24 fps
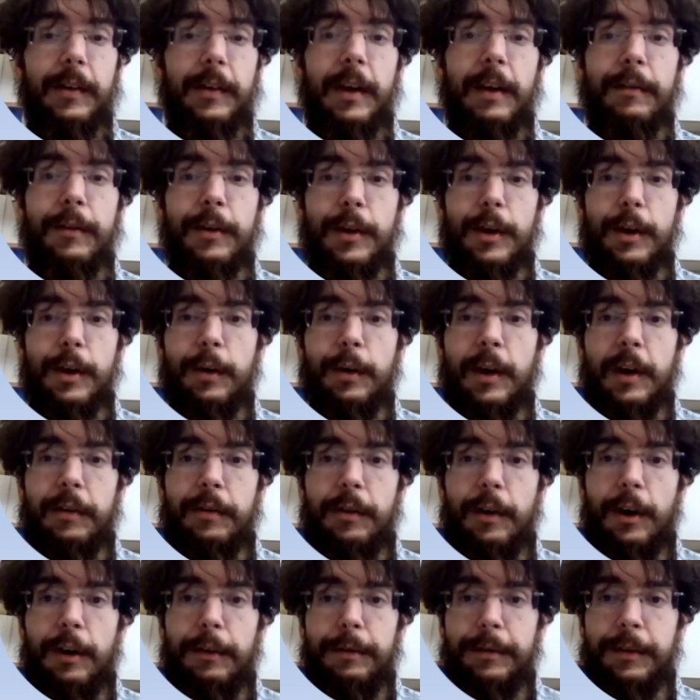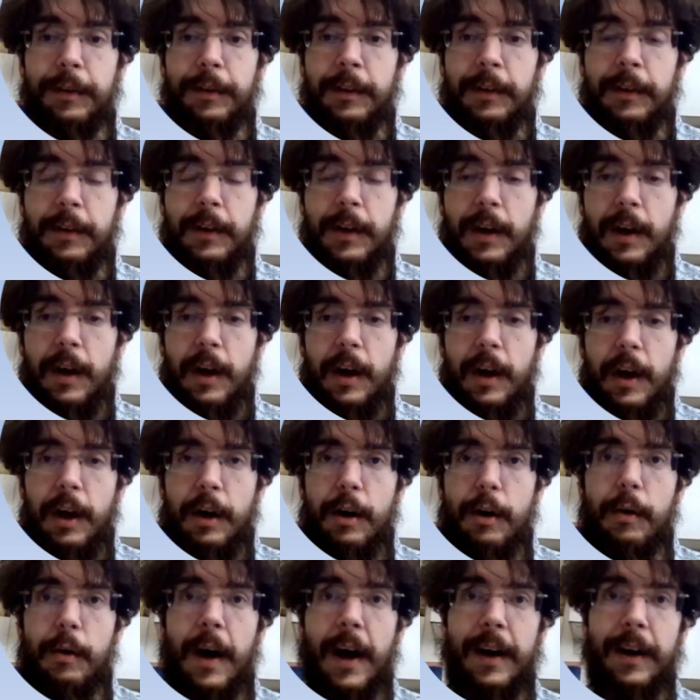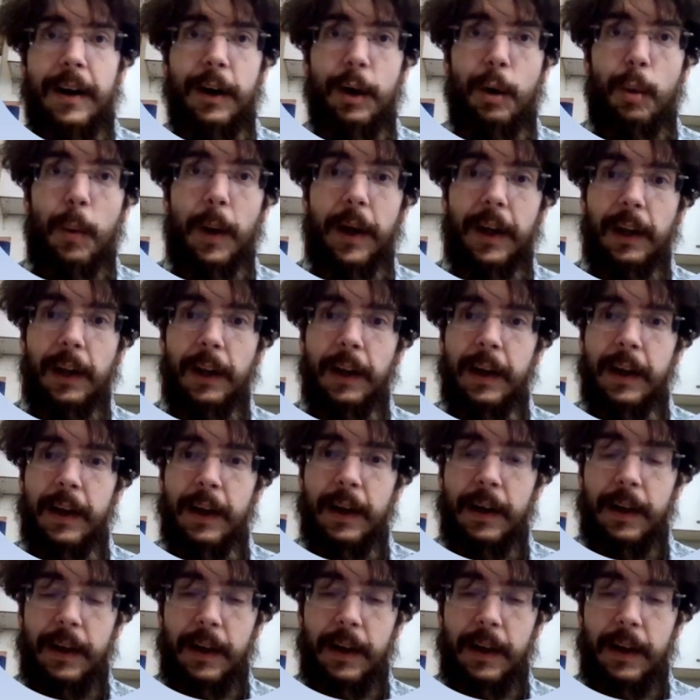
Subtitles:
even though that's often rather quickly